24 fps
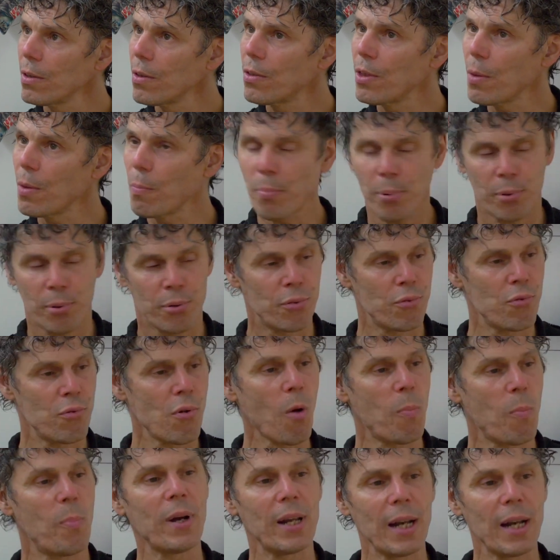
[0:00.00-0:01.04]
the
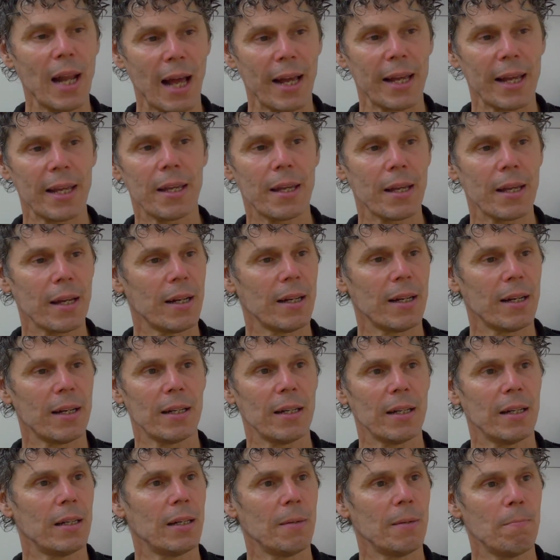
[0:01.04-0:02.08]
proper like
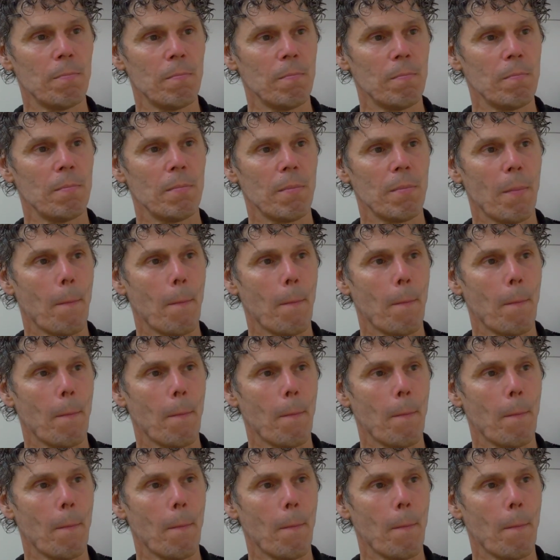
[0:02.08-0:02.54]
um,